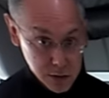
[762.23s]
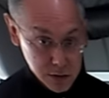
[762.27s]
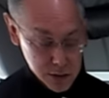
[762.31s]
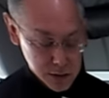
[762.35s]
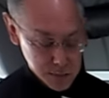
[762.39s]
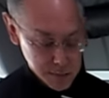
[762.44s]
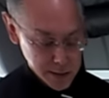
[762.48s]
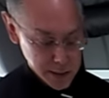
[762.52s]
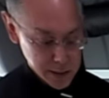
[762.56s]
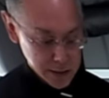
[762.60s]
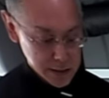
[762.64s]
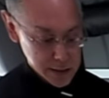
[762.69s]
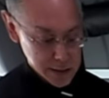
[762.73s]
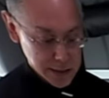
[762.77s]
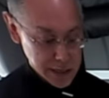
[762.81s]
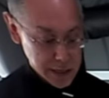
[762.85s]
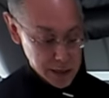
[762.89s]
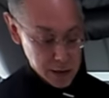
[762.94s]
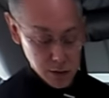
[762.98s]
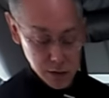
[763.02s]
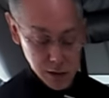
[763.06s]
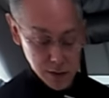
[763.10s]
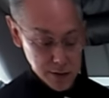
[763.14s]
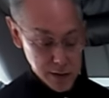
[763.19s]
space.
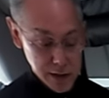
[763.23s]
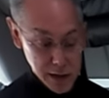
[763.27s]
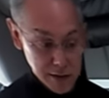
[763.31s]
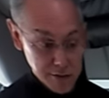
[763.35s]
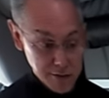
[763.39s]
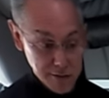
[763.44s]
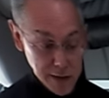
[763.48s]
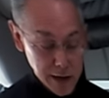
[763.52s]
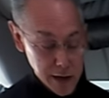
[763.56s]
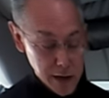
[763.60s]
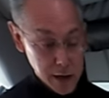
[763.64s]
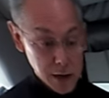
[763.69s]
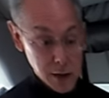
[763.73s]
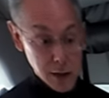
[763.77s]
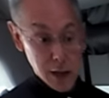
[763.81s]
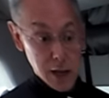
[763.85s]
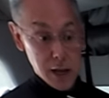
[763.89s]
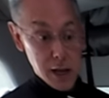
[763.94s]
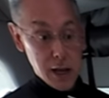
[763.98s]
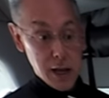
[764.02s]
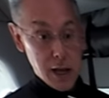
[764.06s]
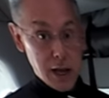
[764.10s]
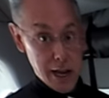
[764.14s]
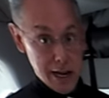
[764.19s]
Now on the FL,
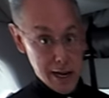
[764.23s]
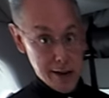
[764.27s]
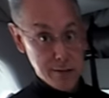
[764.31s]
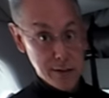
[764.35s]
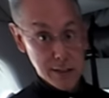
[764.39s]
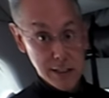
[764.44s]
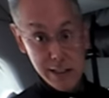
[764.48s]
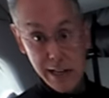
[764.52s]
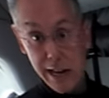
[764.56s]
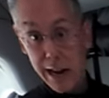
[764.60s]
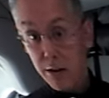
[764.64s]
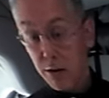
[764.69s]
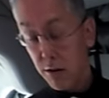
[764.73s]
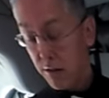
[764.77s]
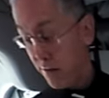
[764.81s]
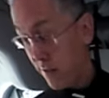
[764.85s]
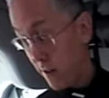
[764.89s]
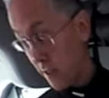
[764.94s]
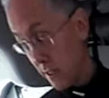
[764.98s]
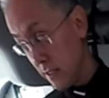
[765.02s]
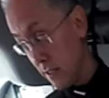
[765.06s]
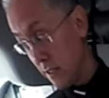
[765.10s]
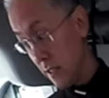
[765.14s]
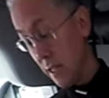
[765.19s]
I have to
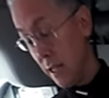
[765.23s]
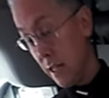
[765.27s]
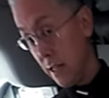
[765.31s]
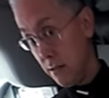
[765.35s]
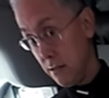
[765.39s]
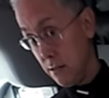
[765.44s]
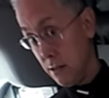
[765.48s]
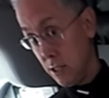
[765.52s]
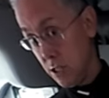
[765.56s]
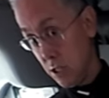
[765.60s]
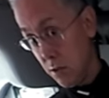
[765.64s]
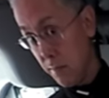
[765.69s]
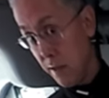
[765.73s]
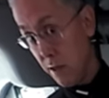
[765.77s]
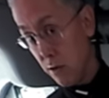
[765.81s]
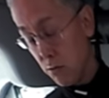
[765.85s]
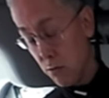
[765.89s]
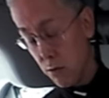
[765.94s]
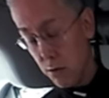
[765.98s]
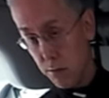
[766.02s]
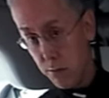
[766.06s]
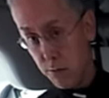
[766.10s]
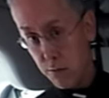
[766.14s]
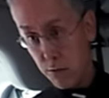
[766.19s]
sacrifice that to make
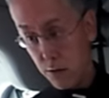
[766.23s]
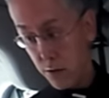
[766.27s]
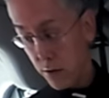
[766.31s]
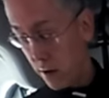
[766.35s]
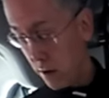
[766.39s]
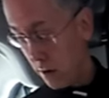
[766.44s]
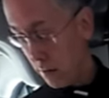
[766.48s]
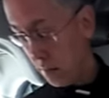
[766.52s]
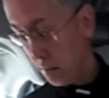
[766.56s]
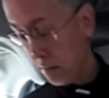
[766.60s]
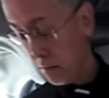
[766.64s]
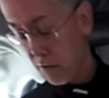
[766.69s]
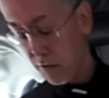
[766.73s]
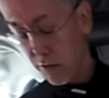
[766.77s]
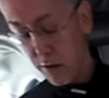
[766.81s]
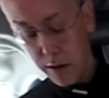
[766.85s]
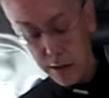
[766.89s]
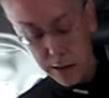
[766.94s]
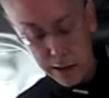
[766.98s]
room for the front